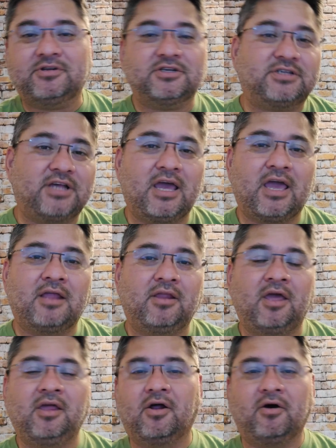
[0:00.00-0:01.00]
what you're seeing,
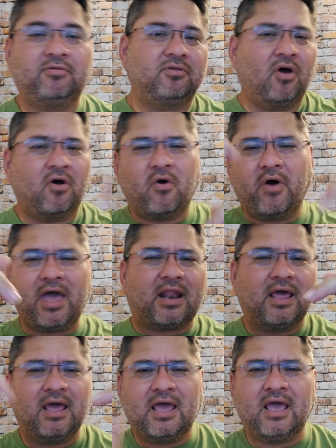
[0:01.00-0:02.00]
and you know, oh, go ahead,